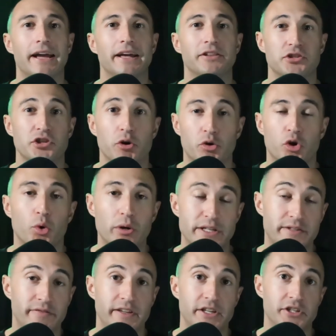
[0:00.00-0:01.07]
And there's no
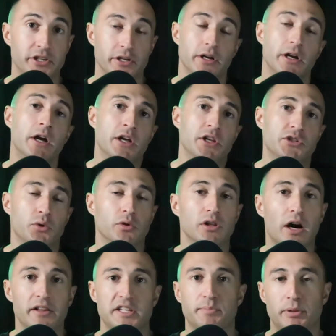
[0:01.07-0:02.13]
quiz feature. So a
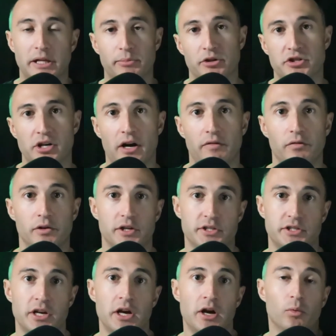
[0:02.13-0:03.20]
lot of these playbook
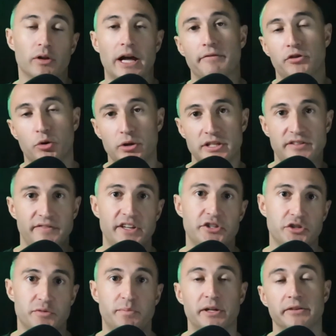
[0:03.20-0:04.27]
softwares will have quiz
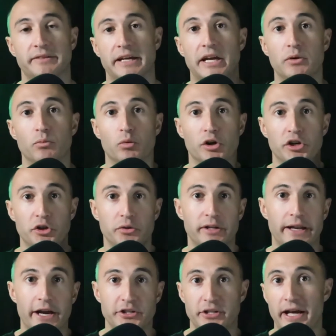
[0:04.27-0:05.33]
features built in where you
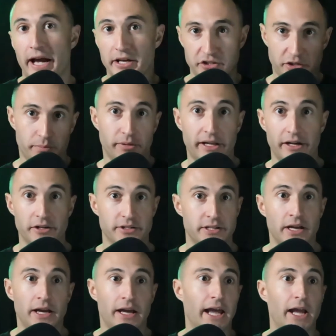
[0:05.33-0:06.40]
can actually ask your players,
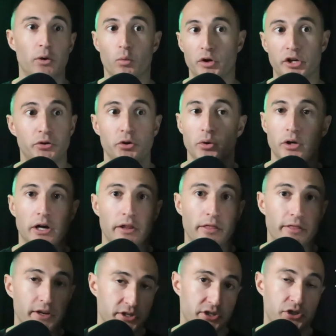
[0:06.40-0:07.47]
hey, what are you doing
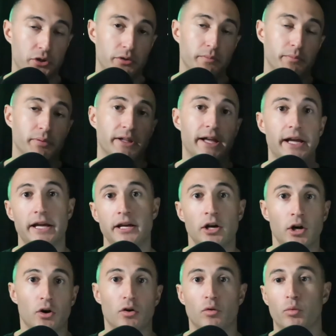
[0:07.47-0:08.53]
on this certain play?
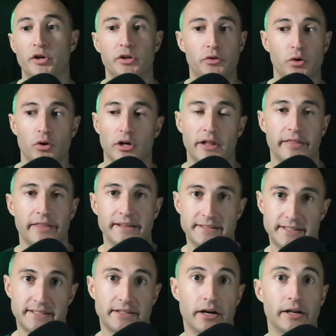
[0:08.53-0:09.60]
Or what are you doing on this
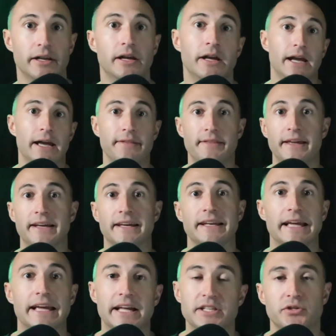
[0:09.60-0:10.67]
stunt? And they can
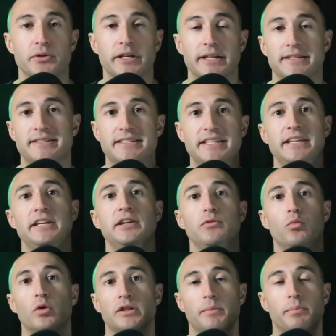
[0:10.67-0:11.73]
answer it and see
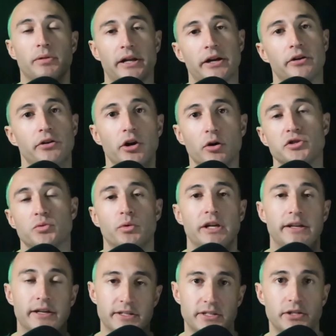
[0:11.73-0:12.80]
what the player knows and what
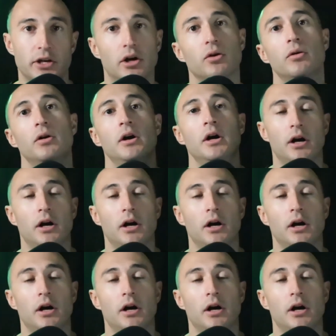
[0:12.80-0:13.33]
he doesn't know.